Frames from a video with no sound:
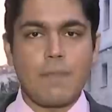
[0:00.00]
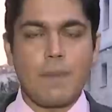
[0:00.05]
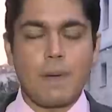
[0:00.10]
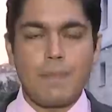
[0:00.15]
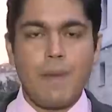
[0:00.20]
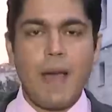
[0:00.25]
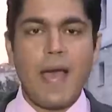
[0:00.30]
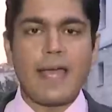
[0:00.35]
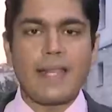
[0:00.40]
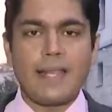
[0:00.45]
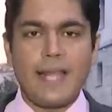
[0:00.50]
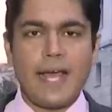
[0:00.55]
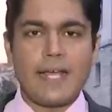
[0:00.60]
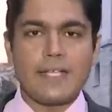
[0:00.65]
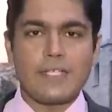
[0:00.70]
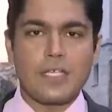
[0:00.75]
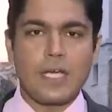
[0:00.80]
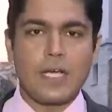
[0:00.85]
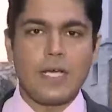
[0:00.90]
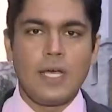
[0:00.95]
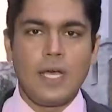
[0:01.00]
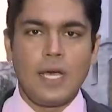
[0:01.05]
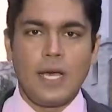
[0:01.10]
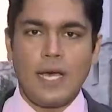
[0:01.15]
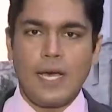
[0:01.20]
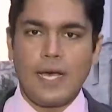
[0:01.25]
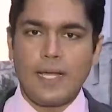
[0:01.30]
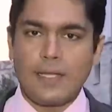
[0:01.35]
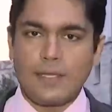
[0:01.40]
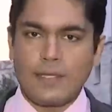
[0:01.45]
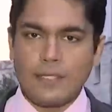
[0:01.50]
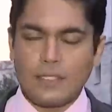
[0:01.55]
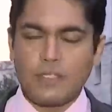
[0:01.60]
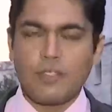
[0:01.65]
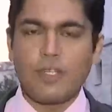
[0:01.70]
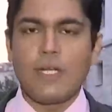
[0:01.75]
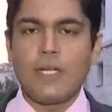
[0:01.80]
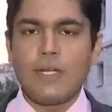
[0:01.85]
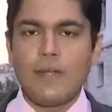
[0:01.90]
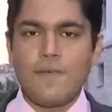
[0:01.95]
But by and large, uh, uh, the
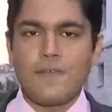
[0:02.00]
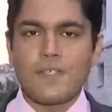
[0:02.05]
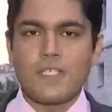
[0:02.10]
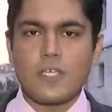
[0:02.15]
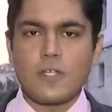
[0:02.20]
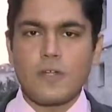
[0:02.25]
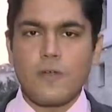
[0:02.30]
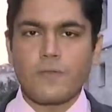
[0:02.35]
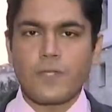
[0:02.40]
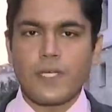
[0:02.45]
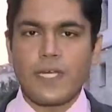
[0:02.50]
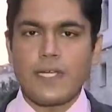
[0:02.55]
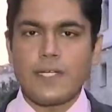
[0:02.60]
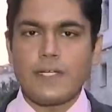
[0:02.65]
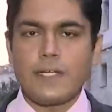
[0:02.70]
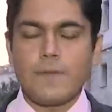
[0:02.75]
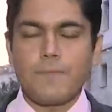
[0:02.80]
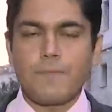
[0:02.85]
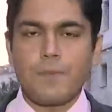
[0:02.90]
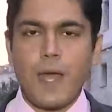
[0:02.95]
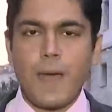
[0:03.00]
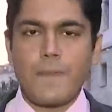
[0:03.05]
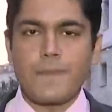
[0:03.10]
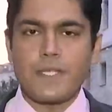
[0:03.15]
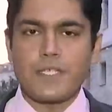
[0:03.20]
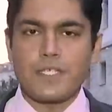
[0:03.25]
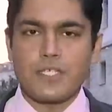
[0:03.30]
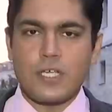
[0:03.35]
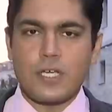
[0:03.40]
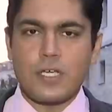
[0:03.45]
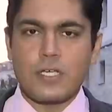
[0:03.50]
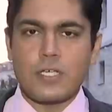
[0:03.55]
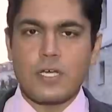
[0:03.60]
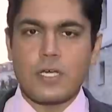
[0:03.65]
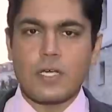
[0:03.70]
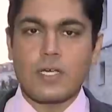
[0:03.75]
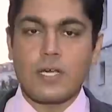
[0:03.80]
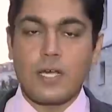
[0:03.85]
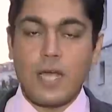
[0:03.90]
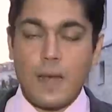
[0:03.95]
three-day visit of the Indian Prime Minister
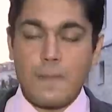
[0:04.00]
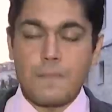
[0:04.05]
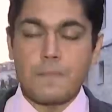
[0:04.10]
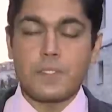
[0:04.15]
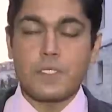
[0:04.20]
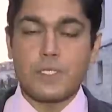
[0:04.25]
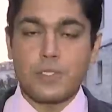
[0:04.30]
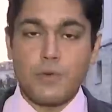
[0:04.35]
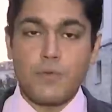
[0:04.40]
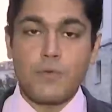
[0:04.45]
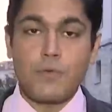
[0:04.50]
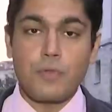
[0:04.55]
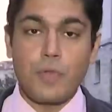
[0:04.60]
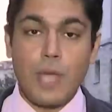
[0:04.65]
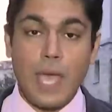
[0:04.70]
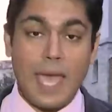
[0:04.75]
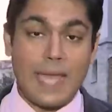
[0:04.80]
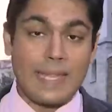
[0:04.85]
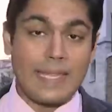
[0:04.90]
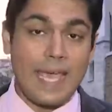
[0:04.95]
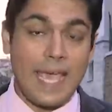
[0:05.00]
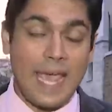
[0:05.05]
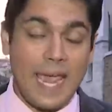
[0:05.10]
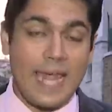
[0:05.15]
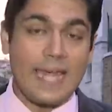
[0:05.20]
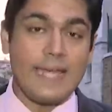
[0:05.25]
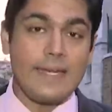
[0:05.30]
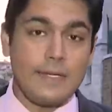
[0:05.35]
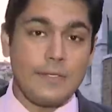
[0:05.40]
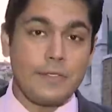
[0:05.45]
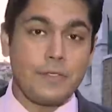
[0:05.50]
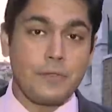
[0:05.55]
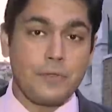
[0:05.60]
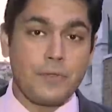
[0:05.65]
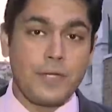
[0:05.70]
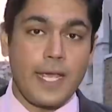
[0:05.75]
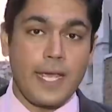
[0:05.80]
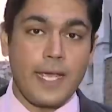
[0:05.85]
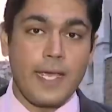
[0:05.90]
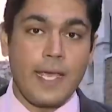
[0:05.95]
comes to an end
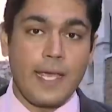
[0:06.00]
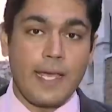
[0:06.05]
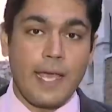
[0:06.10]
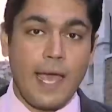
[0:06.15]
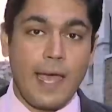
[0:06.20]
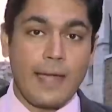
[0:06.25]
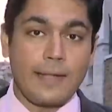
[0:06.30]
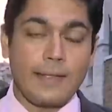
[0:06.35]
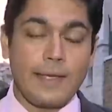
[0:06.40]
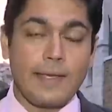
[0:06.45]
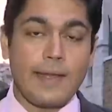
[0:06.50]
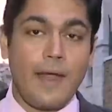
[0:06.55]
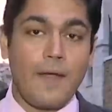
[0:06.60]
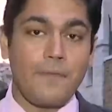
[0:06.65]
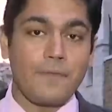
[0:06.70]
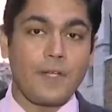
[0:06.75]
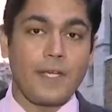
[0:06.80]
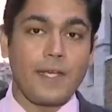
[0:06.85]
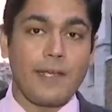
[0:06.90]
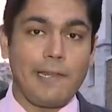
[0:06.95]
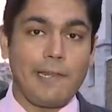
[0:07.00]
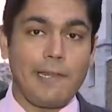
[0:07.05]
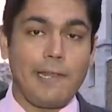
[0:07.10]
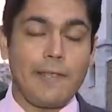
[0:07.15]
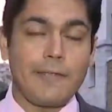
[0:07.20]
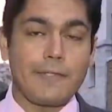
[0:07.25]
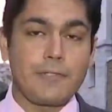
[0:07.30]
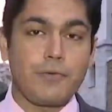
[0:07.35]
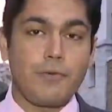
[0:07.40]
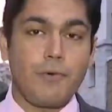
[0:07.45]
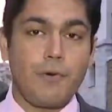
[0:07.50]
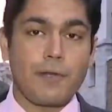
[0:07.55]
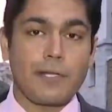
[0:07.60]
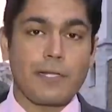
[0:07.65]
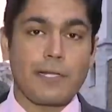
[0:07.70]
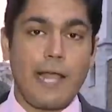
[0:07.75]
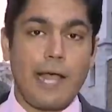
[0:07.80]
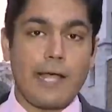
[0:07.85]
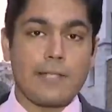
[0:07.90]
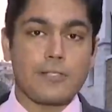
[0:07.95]
today, and thereafter he leaves for
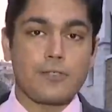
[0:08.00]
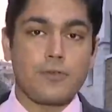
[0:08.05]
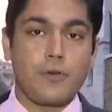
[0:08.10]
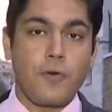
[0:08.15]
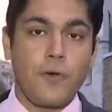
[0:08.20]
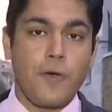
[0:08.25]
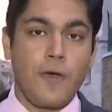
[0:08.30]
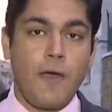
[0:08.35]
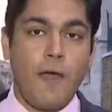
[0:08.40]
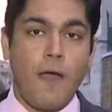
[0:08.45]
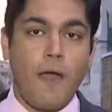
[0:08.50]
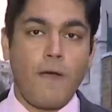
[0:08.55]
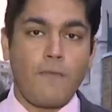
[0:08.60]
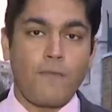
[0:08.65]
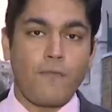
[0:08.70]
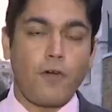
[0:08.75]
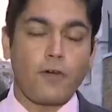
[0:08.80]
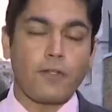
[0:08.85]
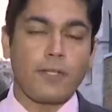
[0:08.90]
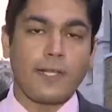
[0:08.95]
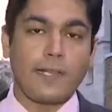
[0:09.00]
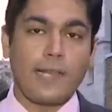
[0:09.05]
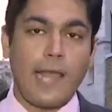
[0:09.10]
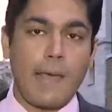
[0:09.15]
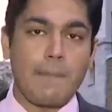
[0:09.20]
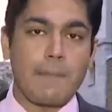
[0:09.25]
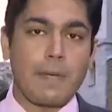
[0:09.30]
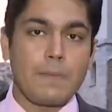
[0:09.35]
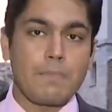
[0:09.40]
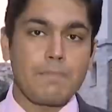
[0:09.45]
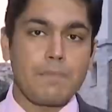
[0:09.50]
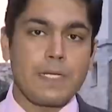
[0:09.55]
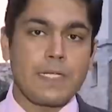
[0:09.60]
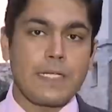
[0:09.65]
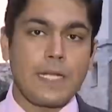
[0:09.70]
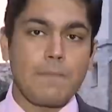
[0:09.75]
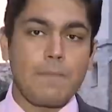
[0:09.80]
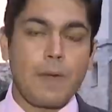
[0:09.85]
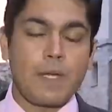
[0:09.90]
Glasgow uh, for the climate meeting.